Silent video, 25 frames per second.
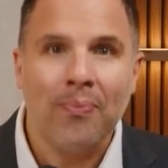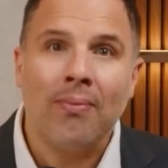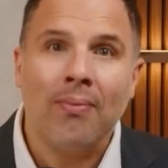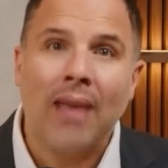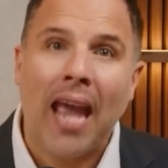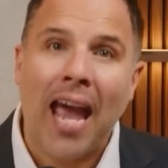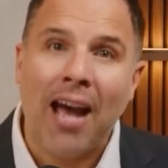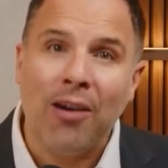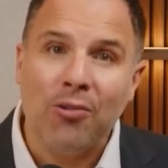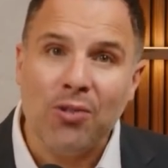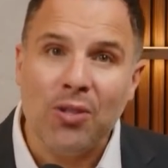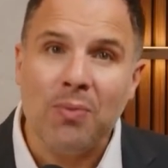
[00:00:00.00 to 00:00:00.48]

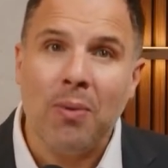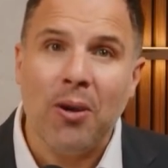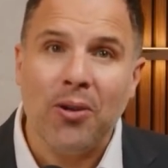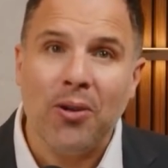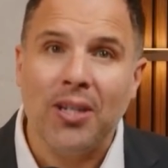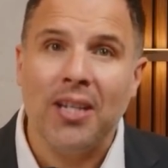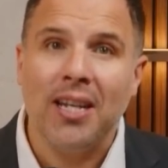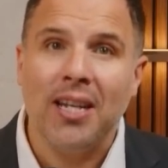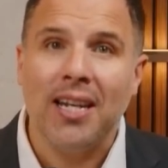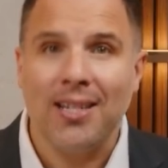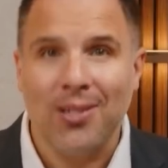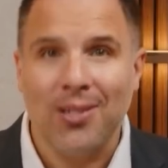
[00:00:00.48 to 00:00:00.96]

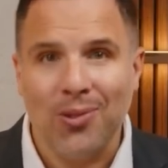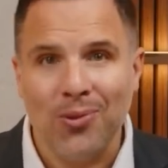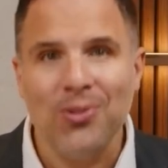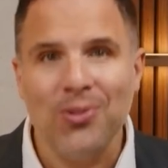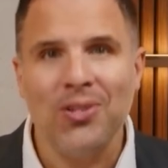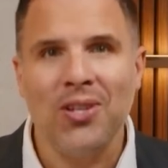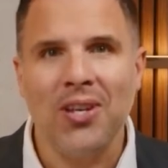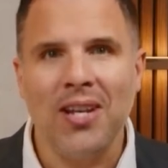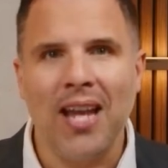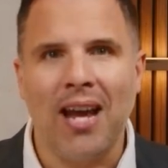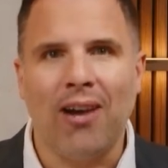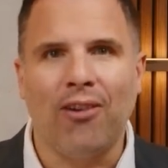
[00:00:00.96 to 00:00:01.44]
Outspoken is also
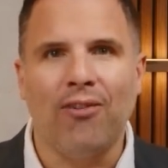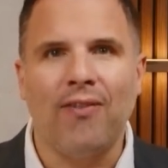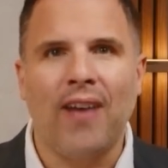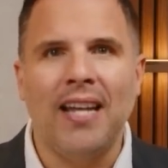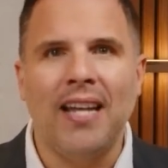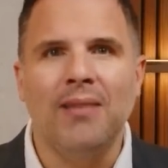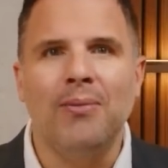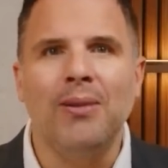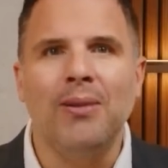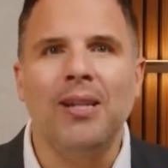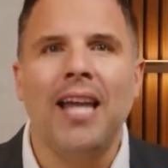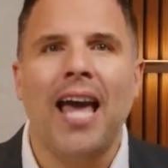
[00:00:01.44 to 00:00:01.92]
now
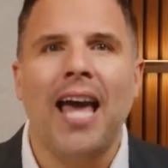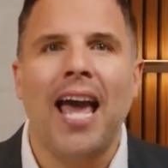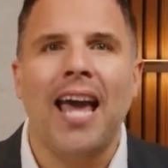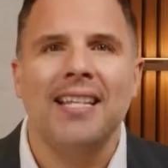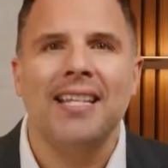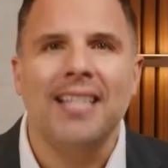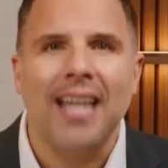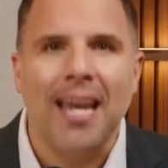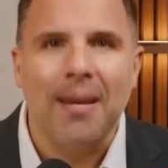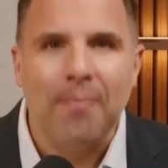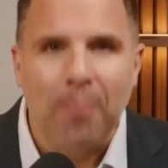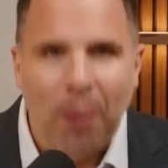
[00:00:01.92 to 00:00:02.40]
available as
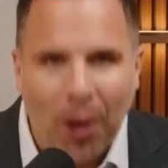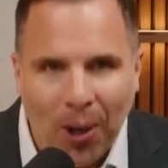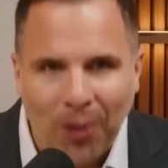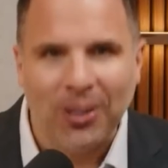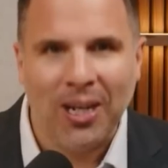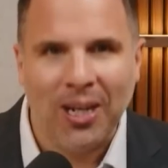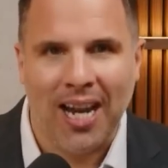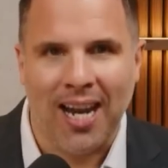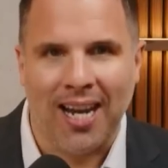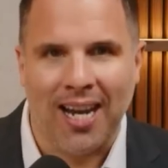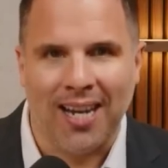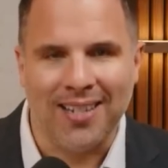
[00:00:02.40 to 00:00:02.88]
a
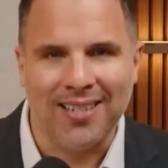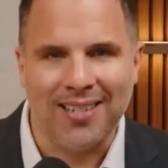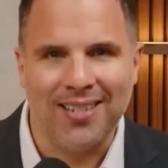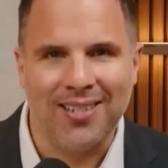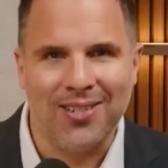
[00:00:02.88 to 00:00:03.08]
podcast,